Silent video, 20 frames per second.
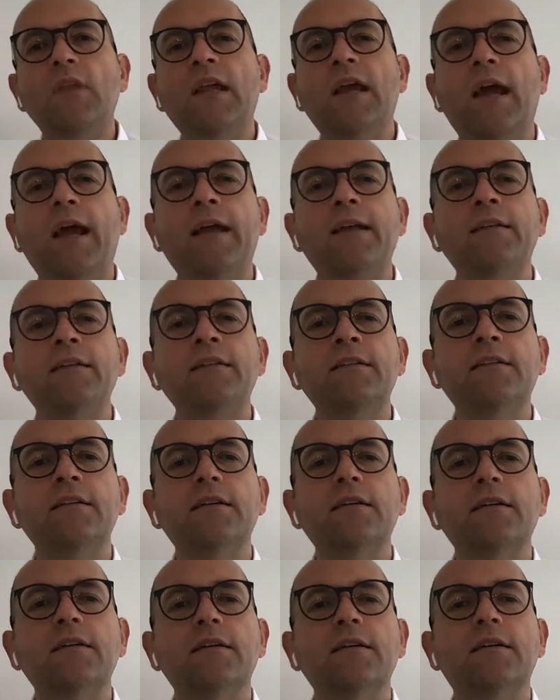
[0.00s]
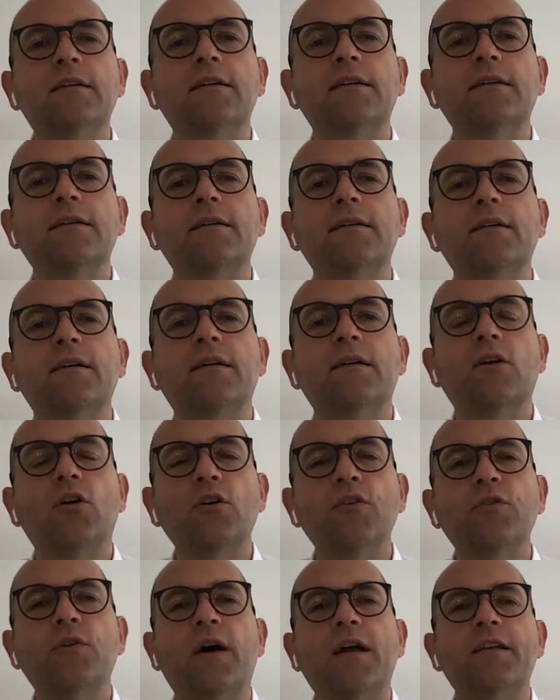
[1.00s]
and
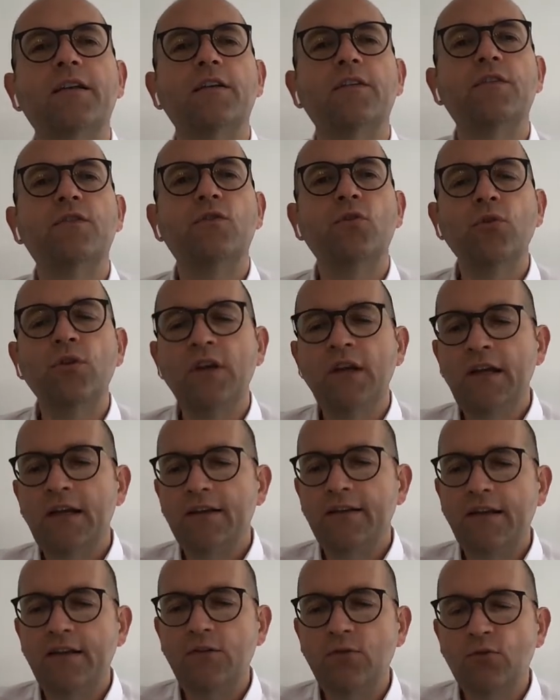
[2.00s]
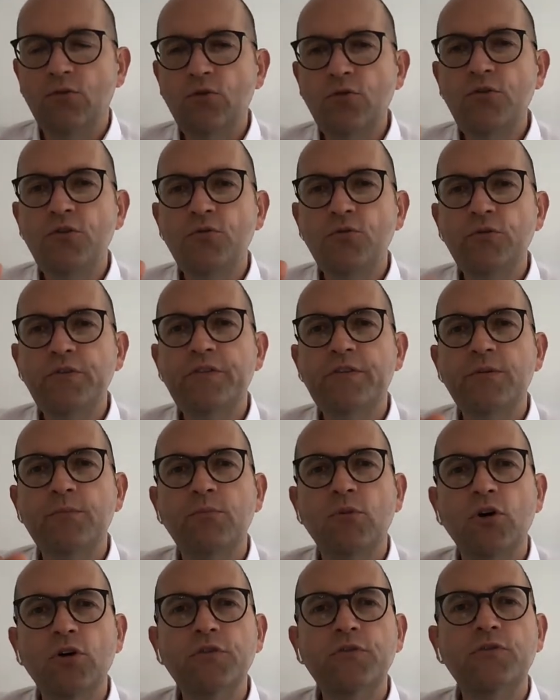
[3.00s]
also understood that you could use the
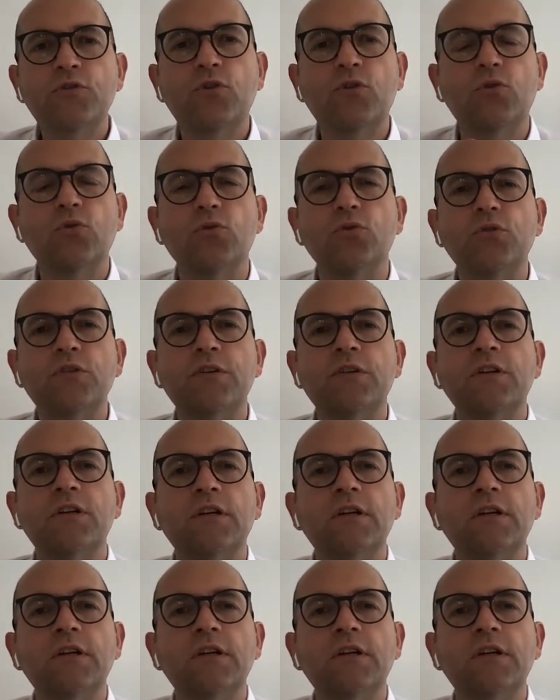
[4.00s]
Morse code